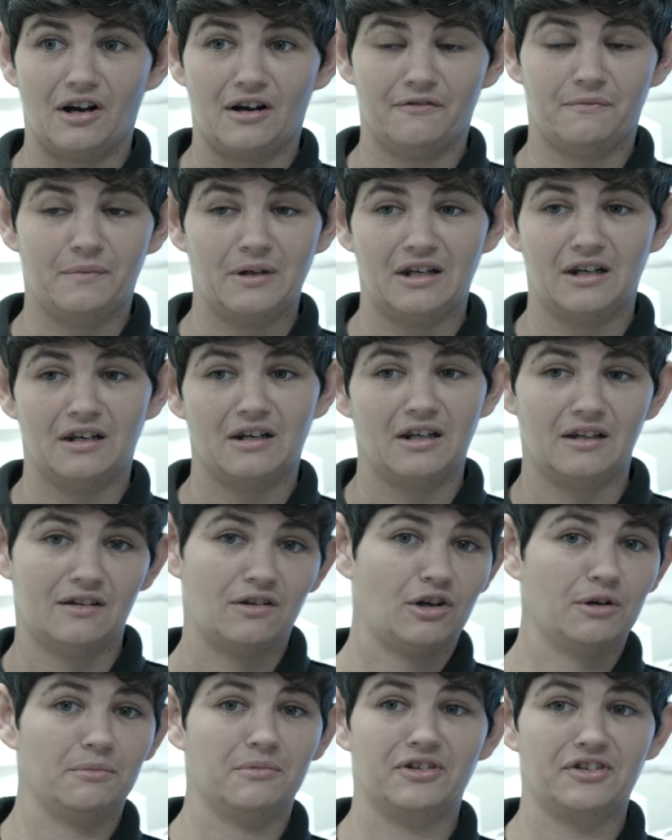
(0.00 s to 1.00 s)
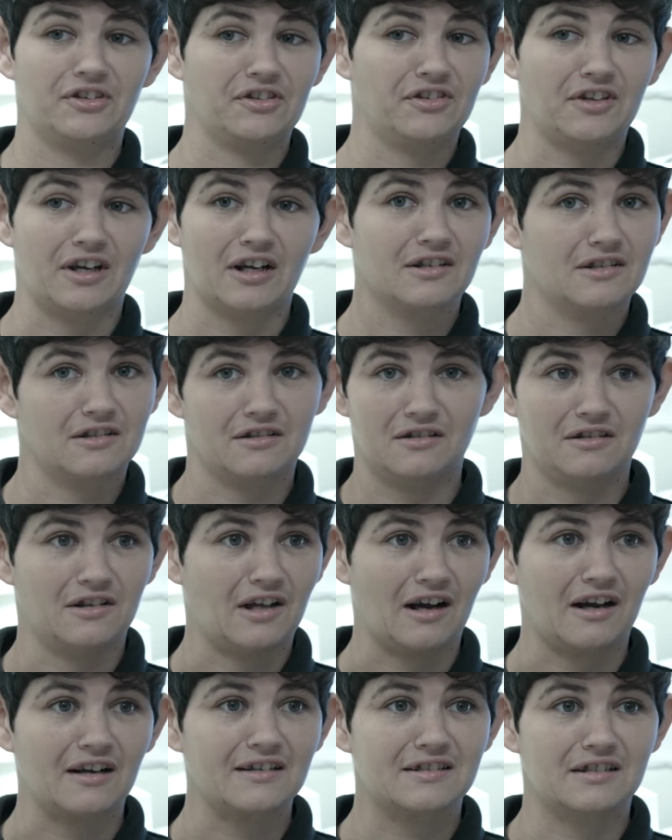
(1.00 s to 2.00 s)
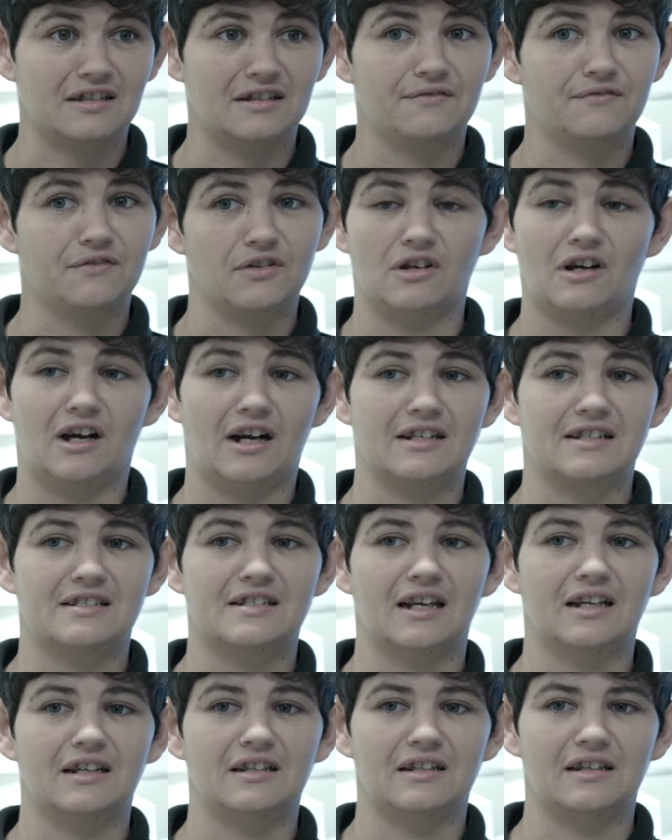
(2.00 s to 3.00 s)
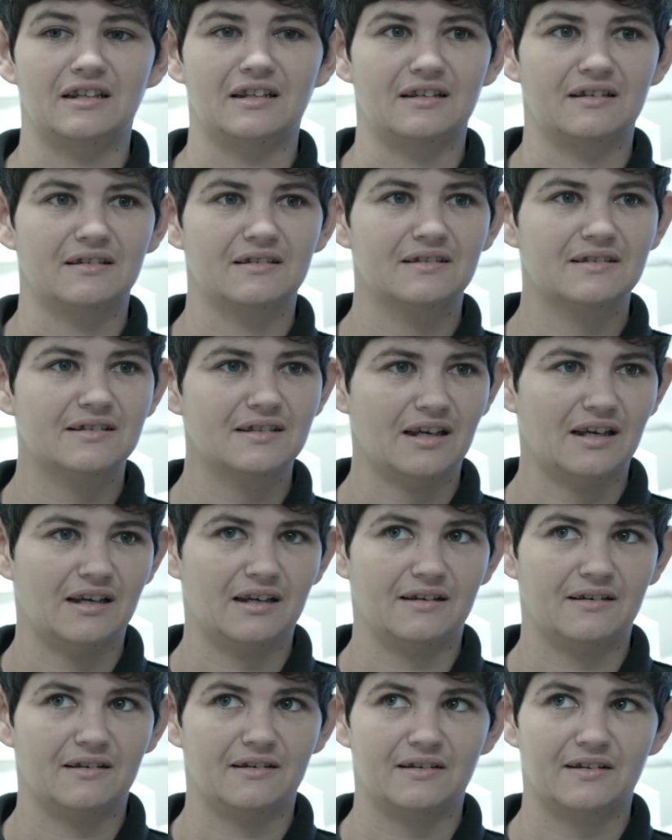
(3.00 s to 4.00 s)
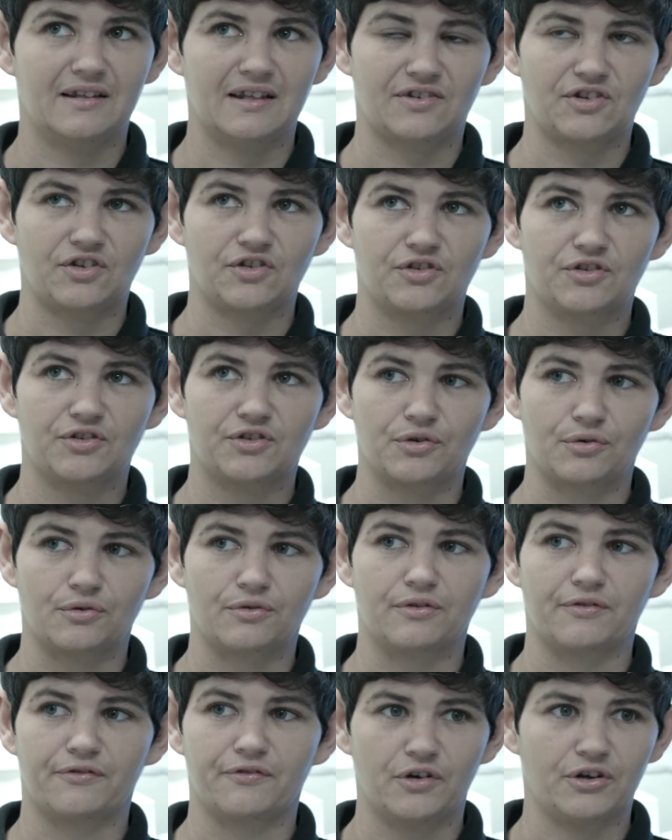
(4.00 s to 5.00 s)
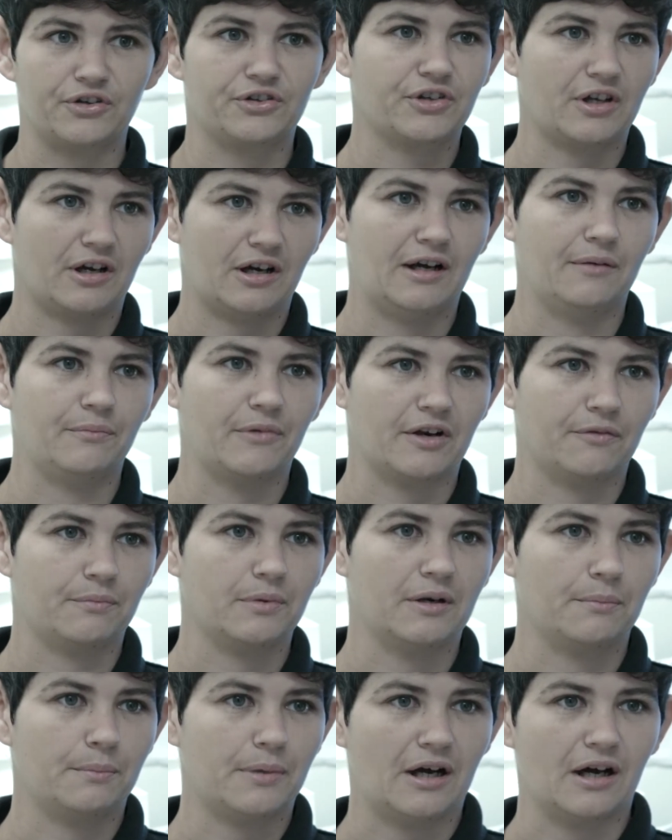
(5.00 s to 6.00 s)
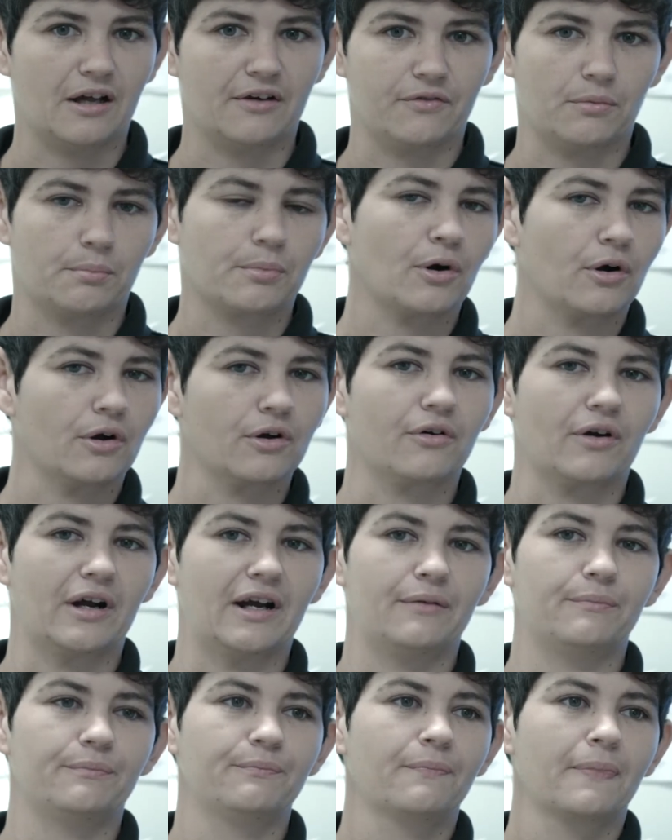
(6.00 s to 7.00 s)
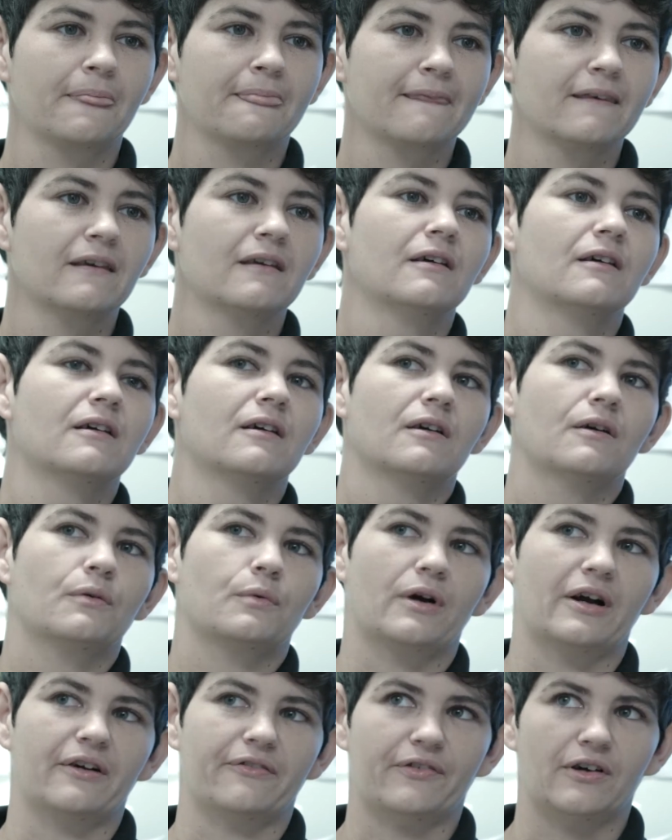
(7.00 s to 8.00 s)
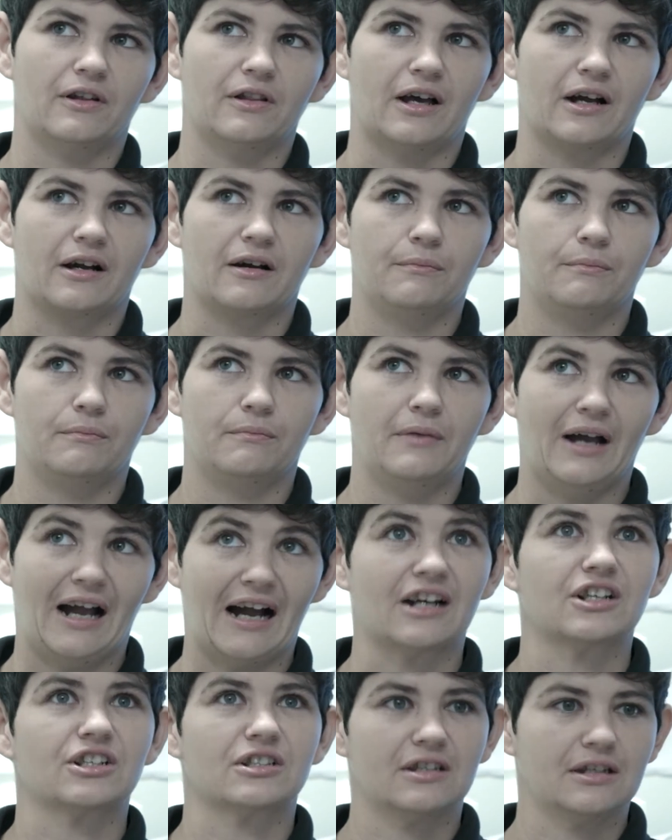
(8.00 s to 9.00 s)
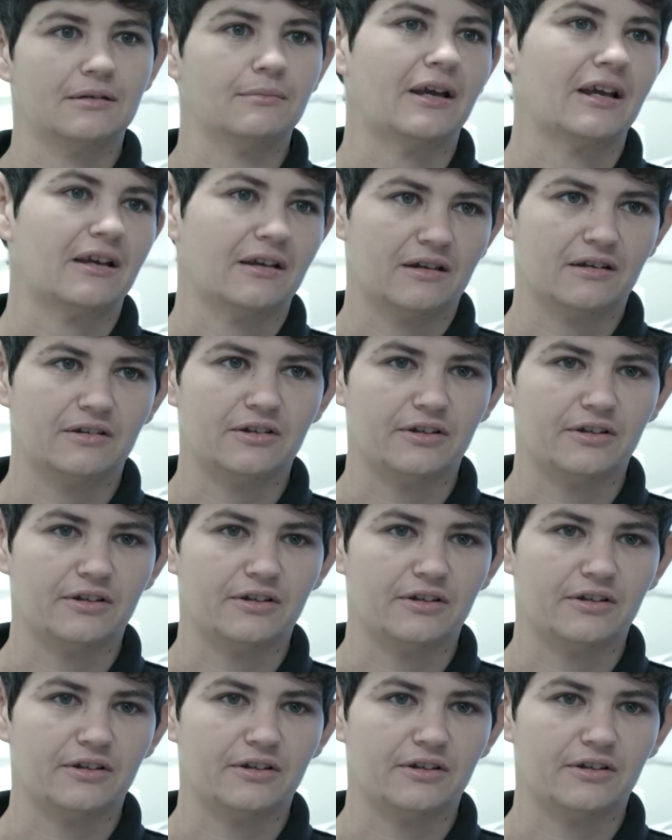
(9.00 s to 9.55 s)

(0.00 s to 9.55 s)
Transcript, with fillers: I've been in the homelessness sector, like I said, for nine to 10 years and this is sort of the first time that I've been a part of a program where I felt like I'm actually making a